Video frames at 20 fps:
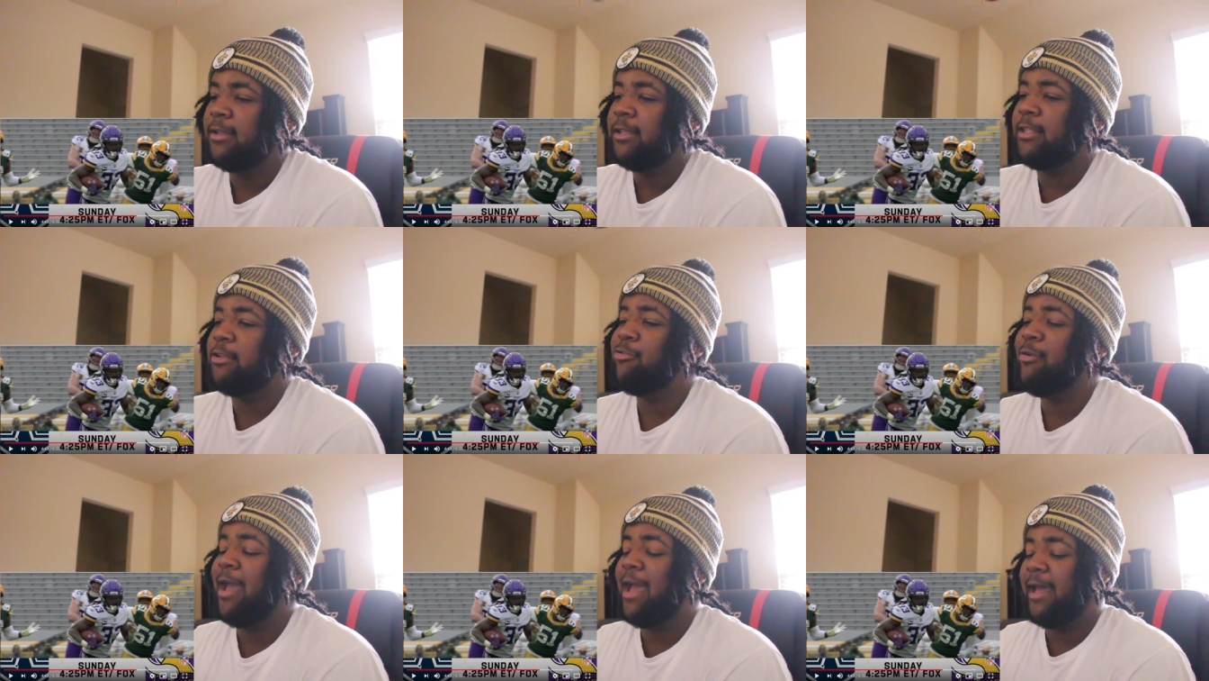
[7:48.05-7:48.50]

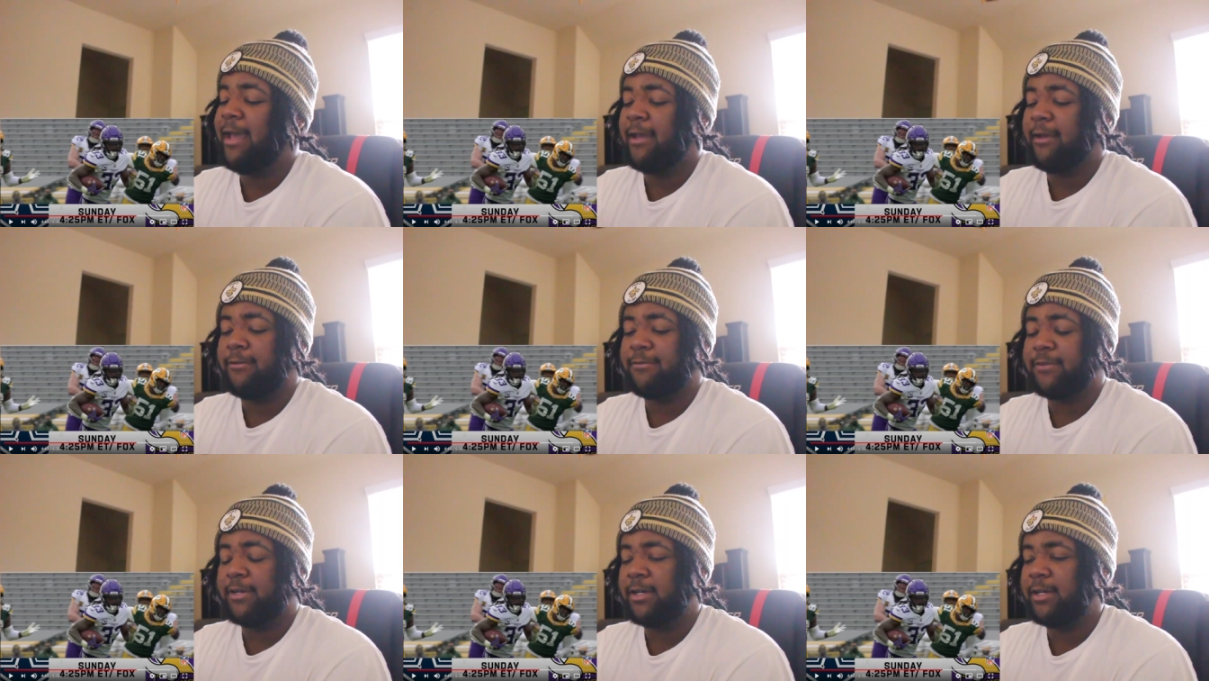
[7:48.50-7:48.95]
you
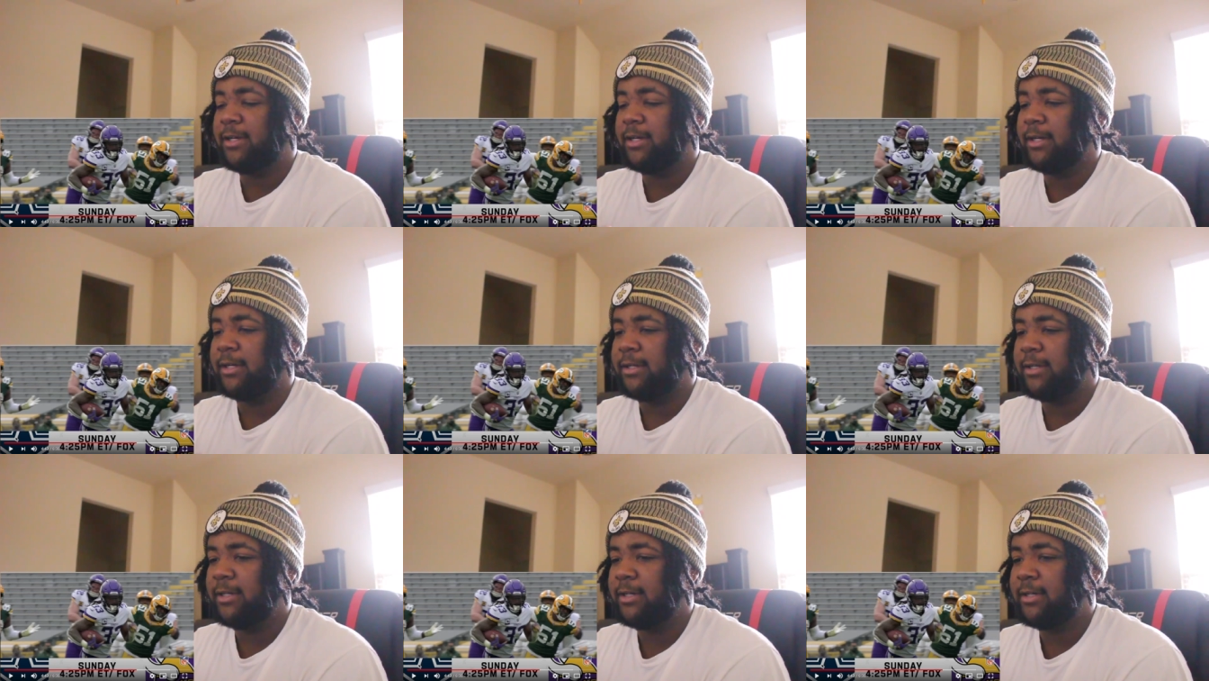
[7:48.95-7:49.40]
have
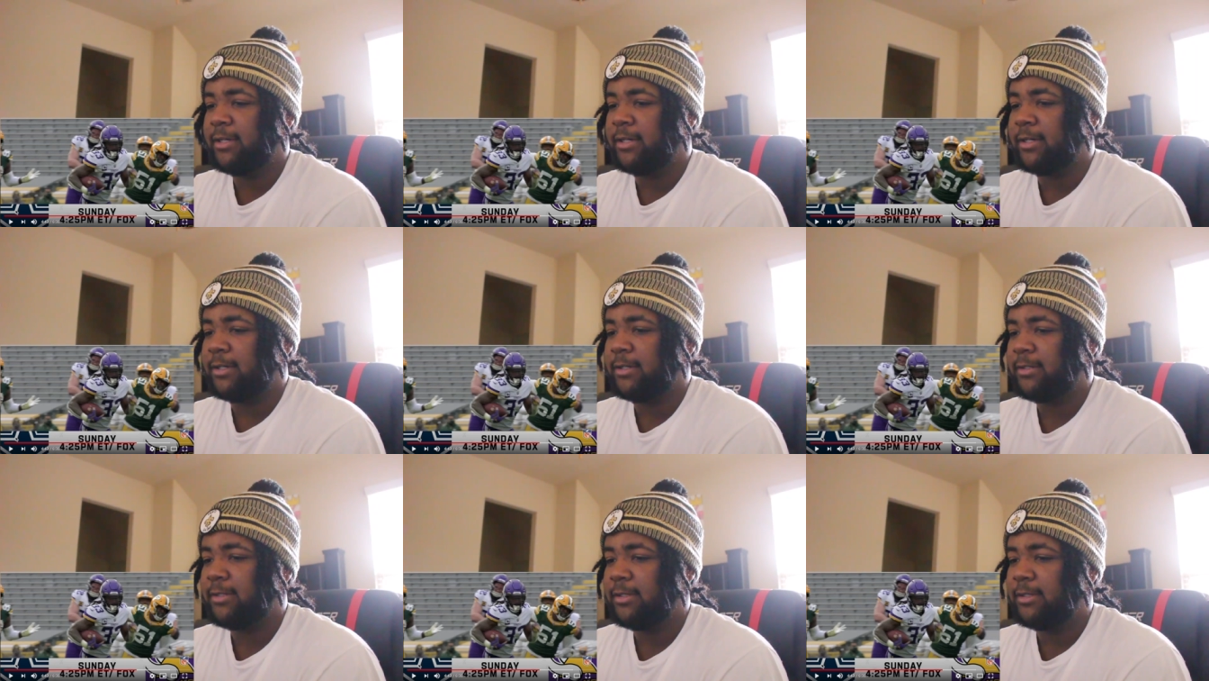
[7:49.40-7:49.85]
uh
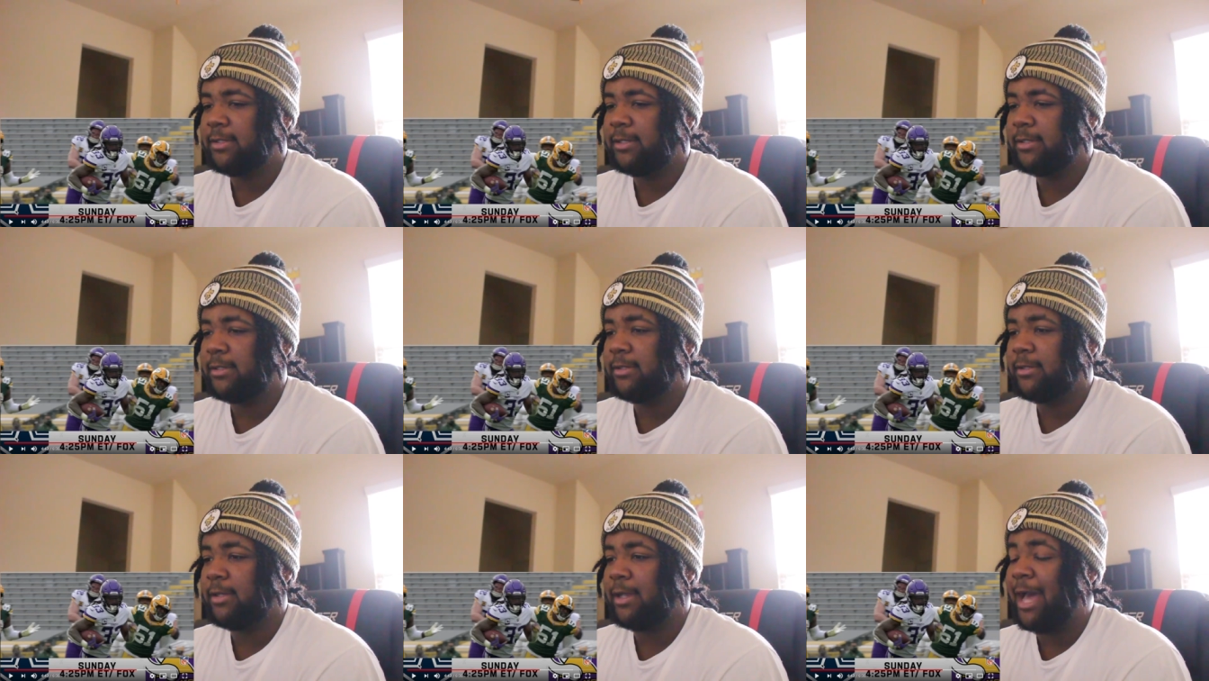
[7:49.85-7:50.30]
uh
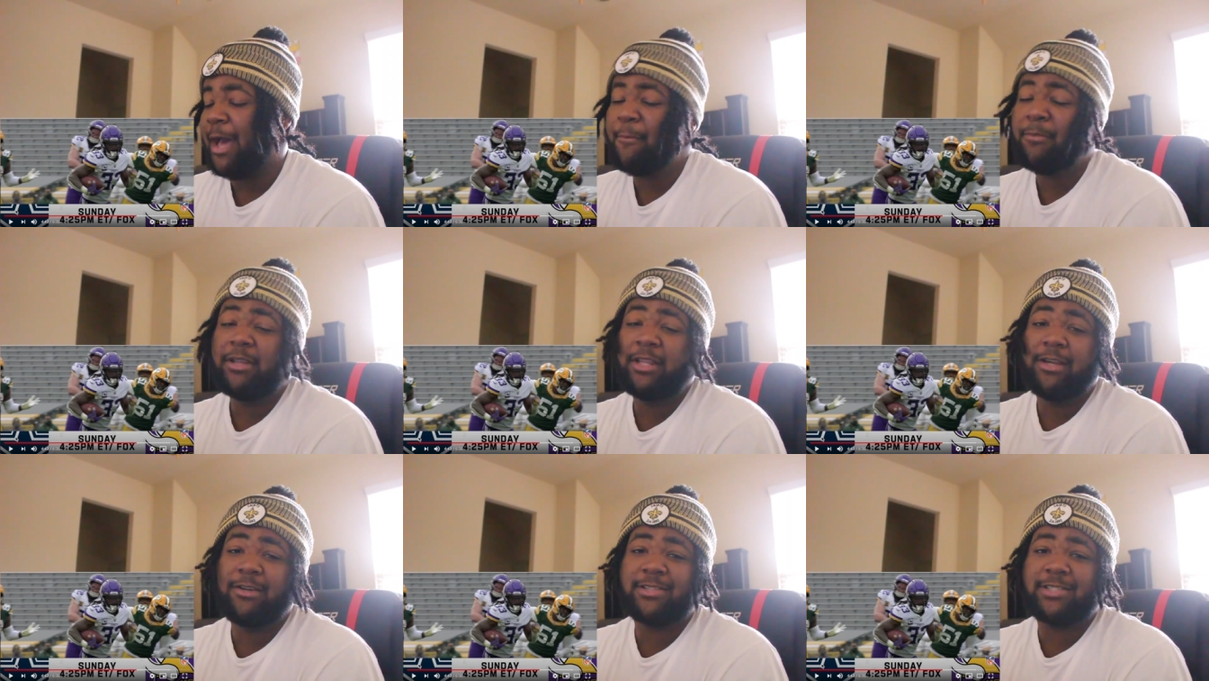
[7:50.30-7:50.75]
I'm
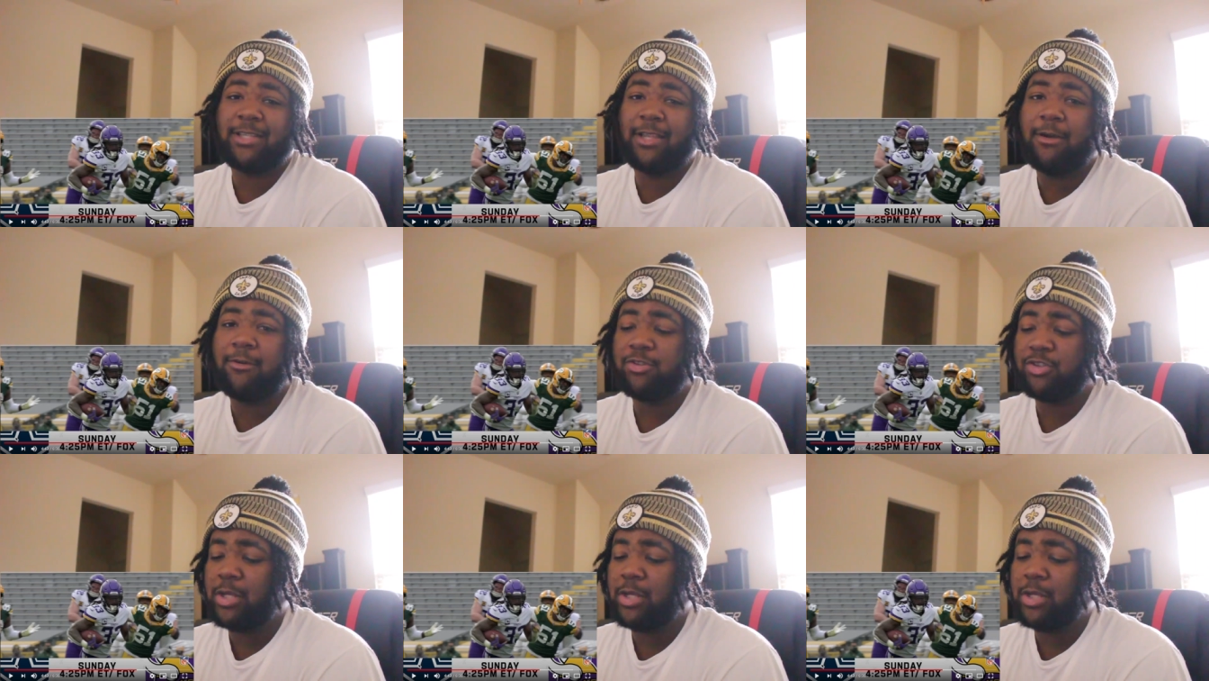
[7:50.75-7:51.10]
a little slow,